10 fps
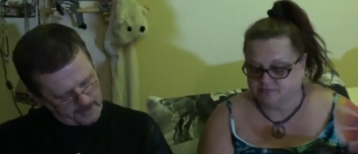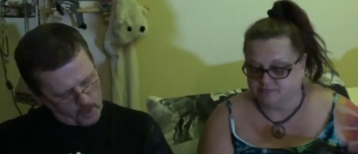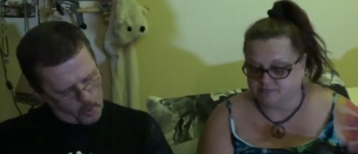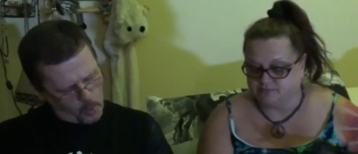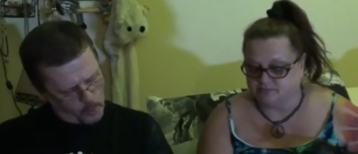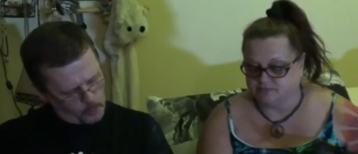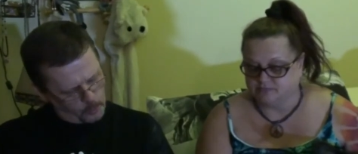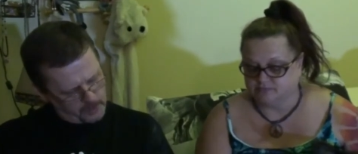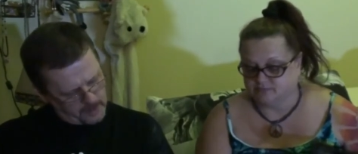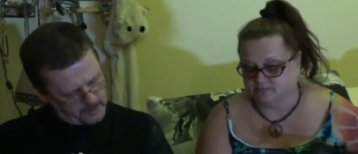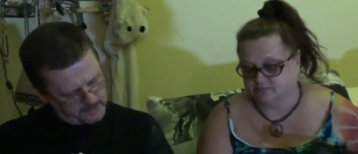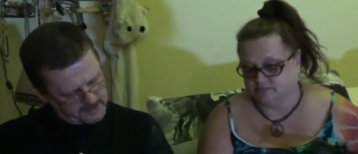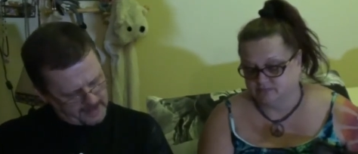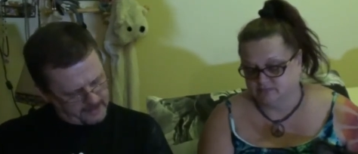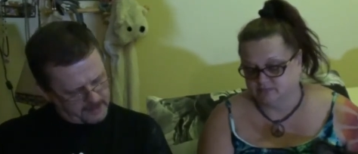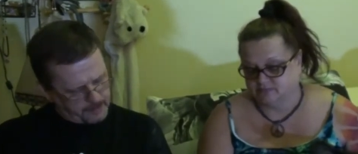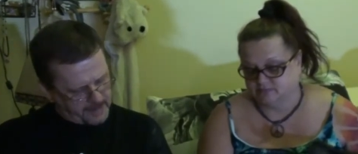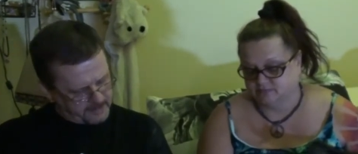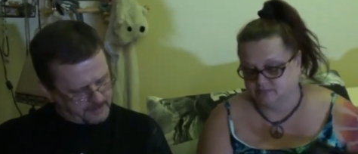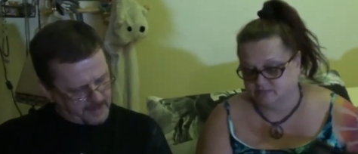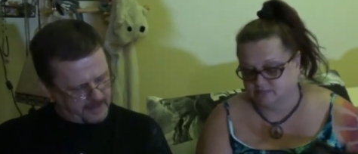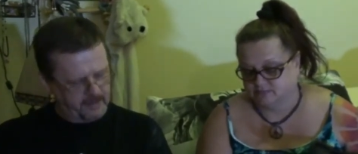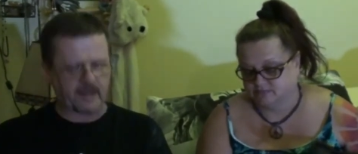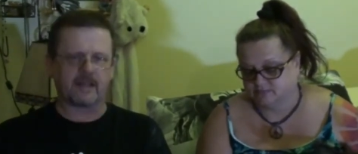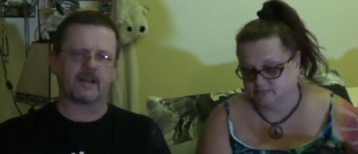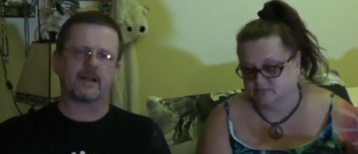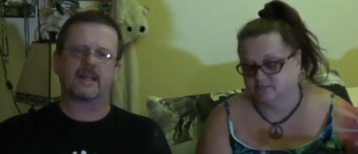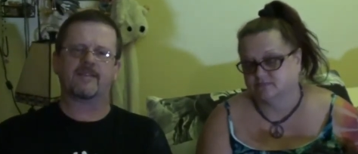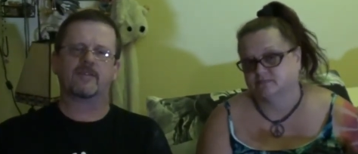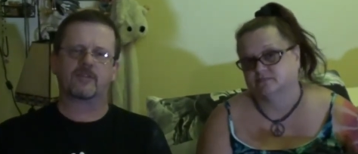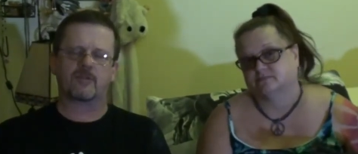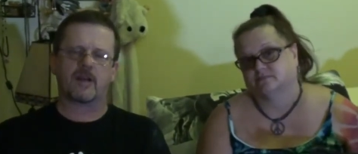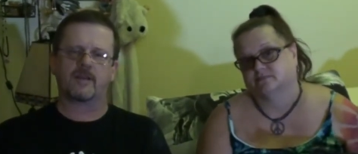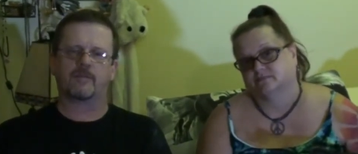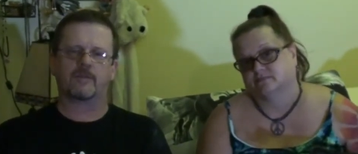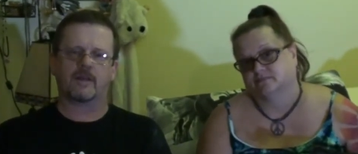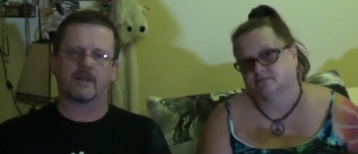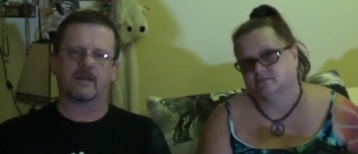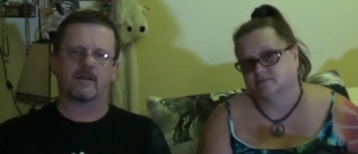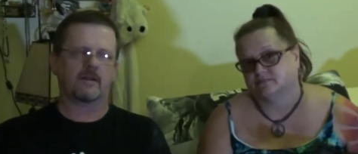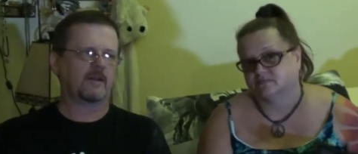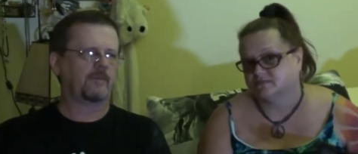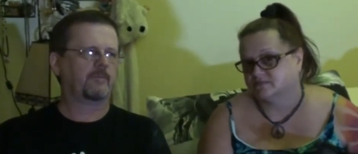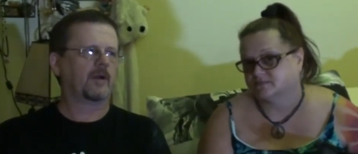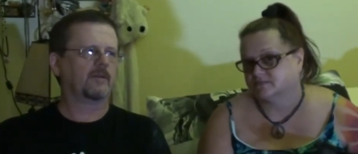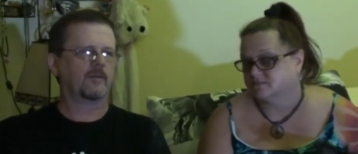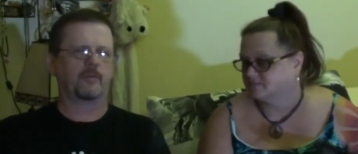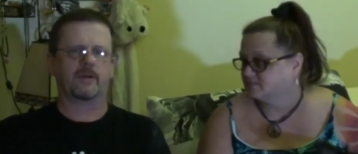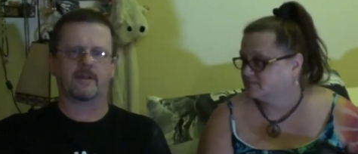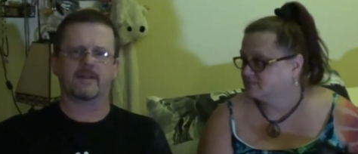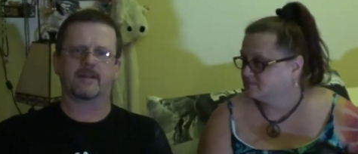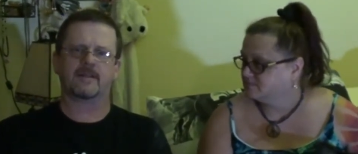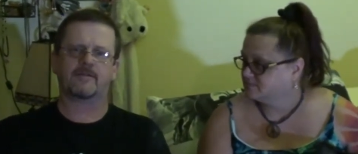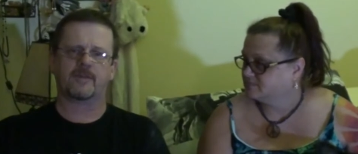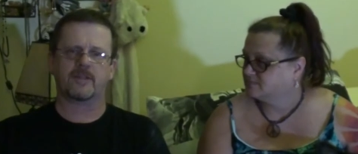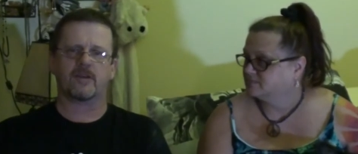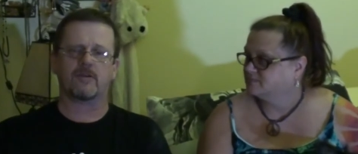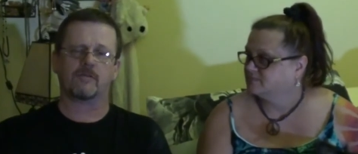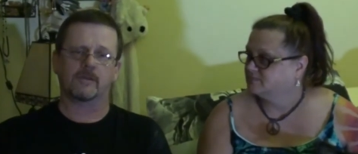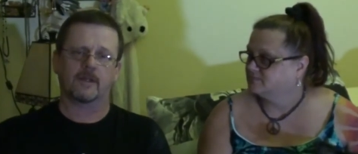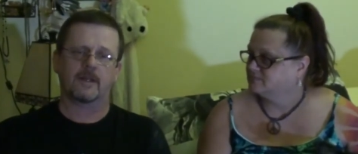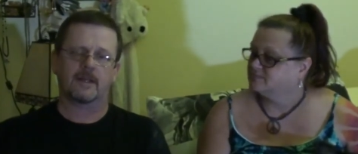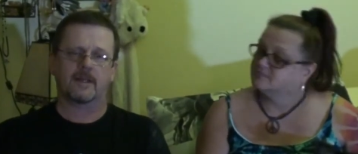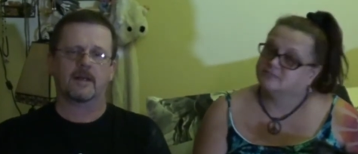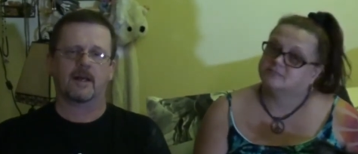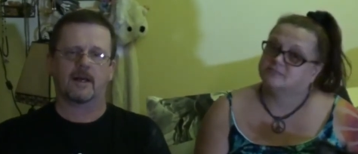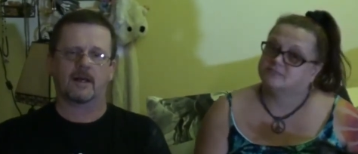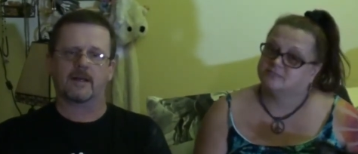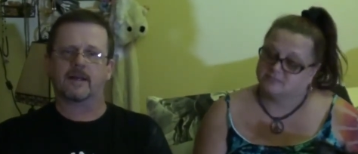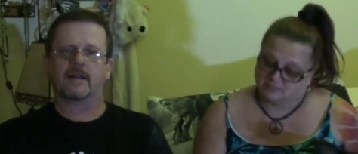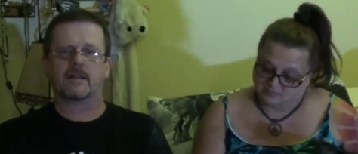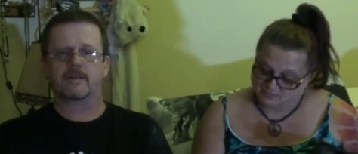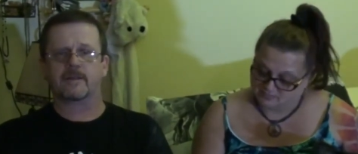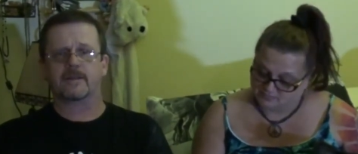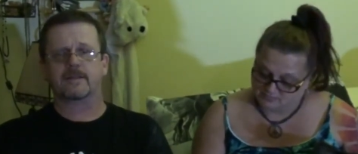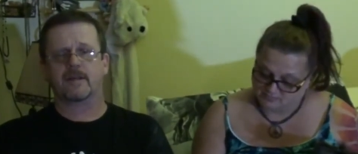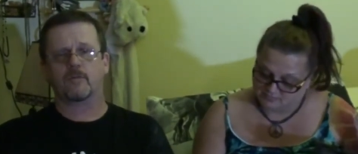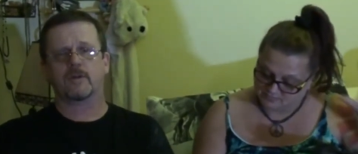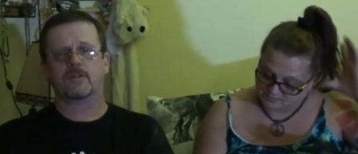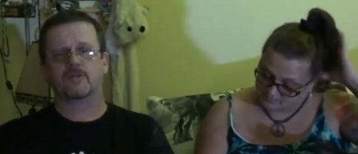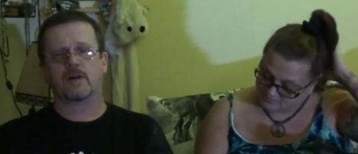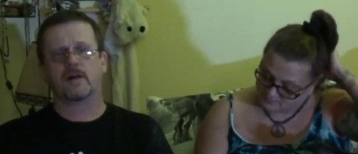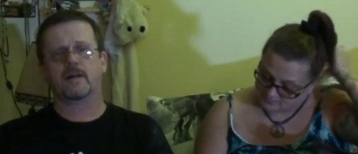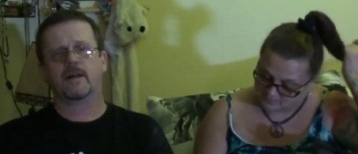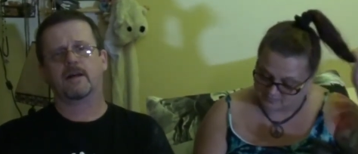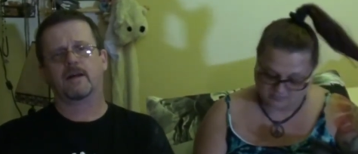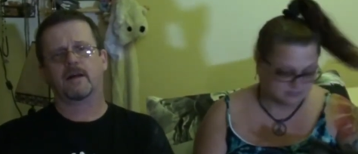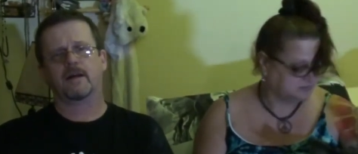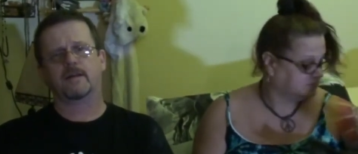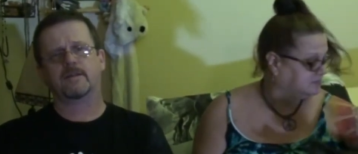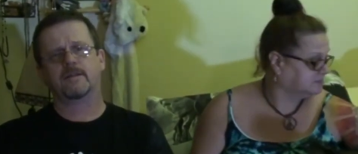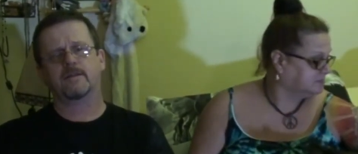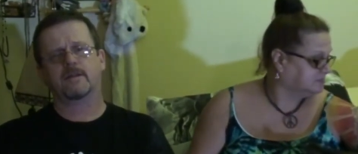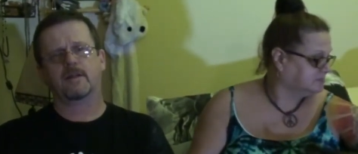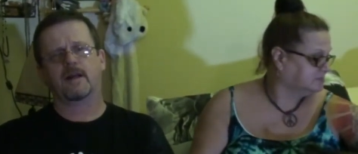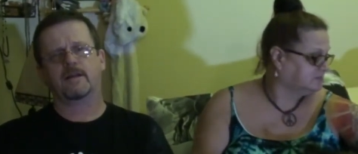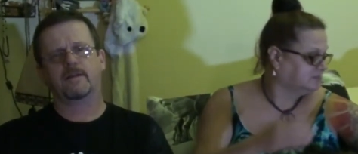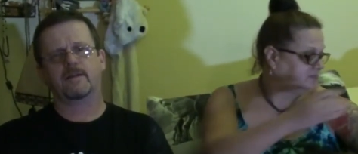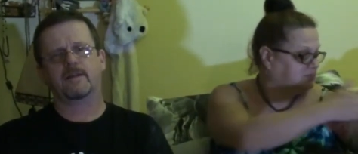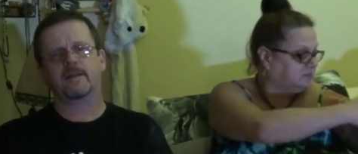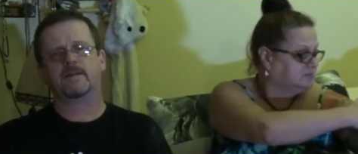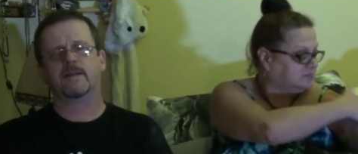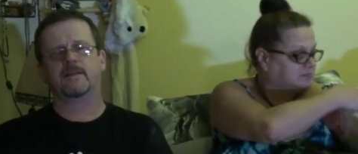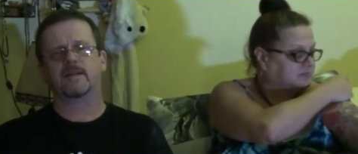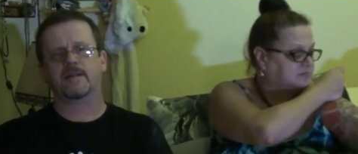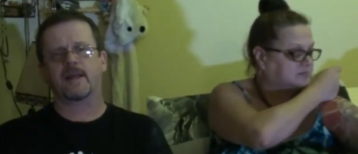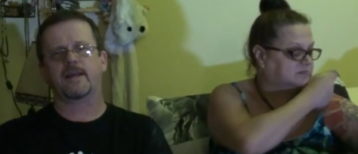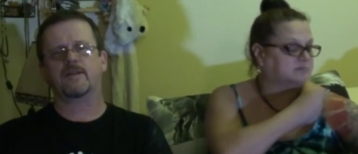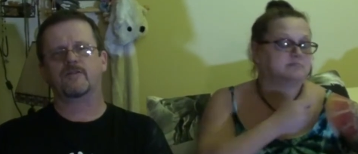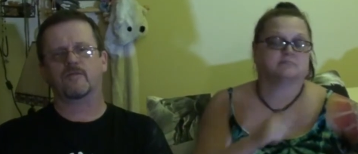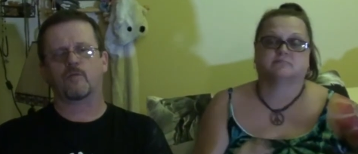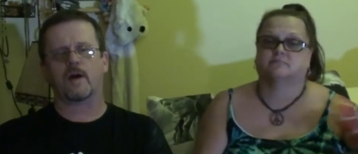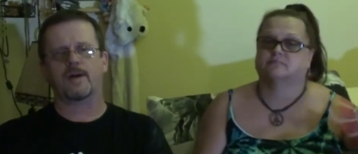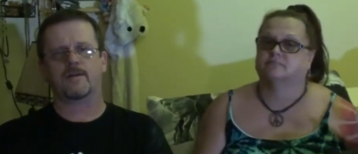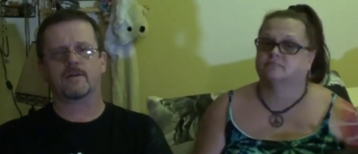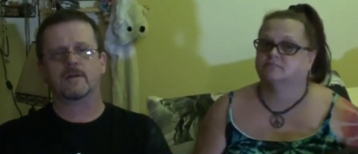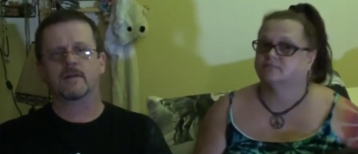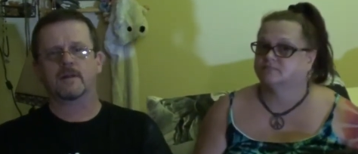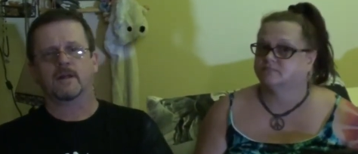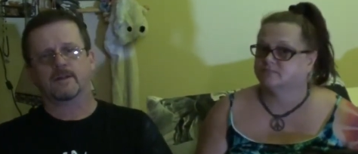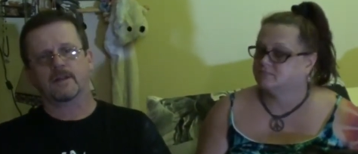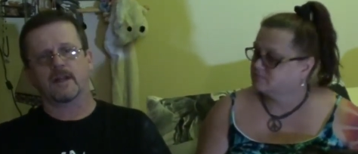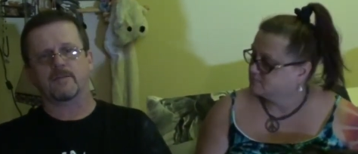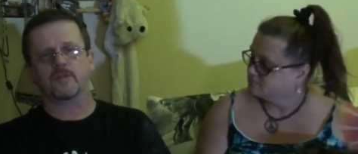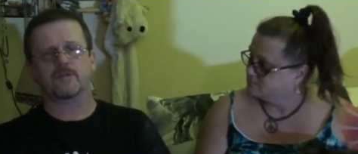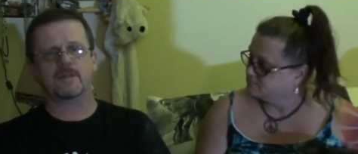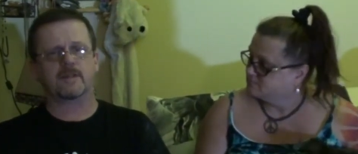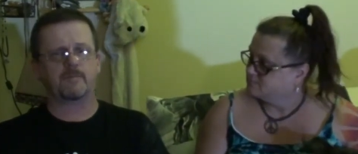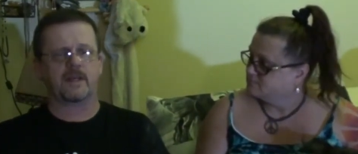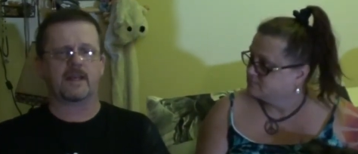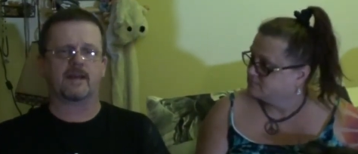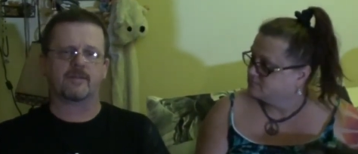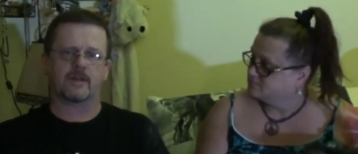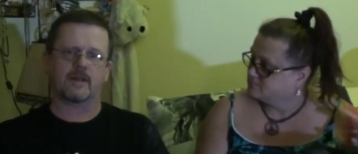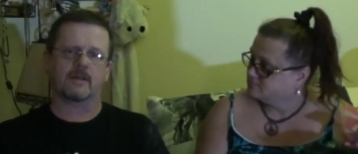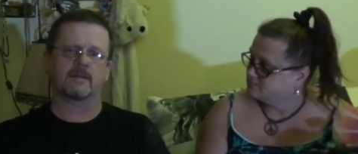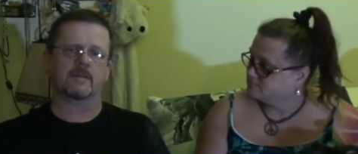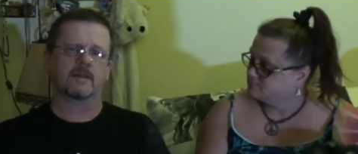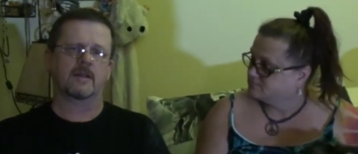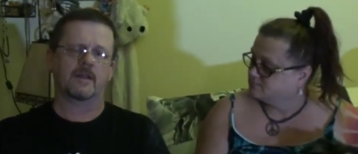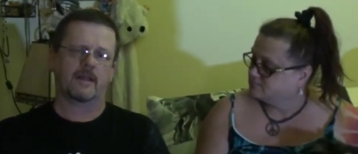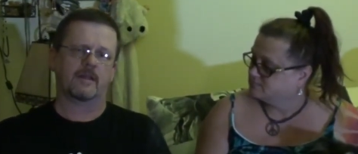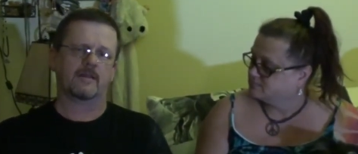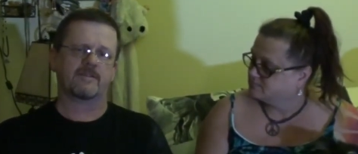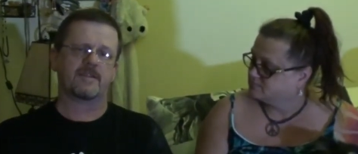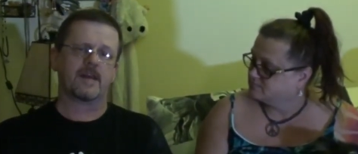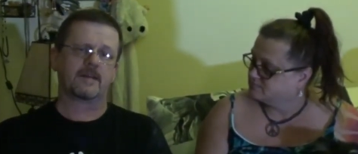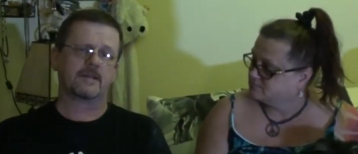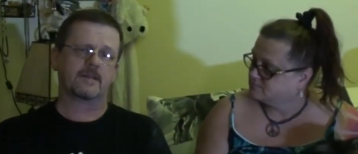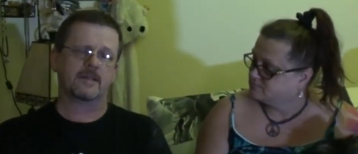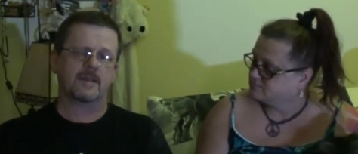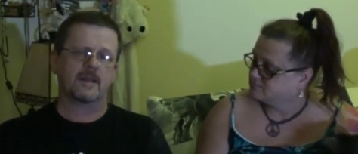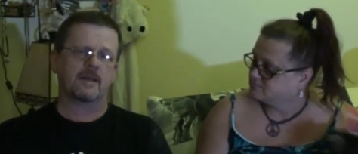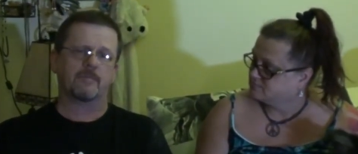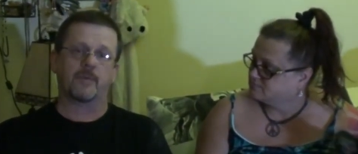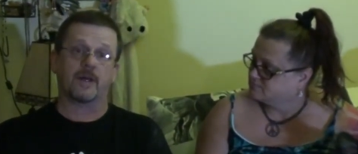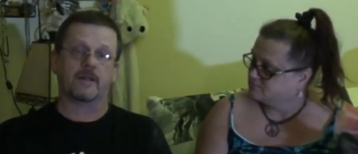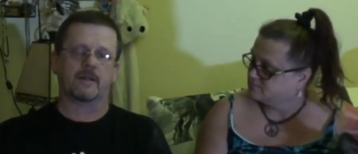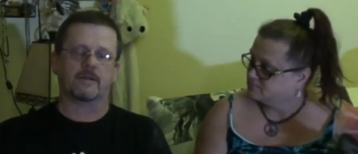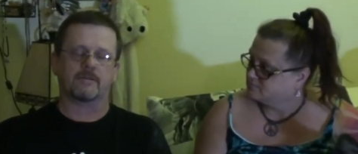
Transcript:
Speaker 1: Oh, uh, thanks, Spasmatic. I uh, gave it a try. Uh, I probably will put it into this video. Uh, I got other things I want to try. Uh, I I think that the gauge of wire that I'm using may have a an effect, but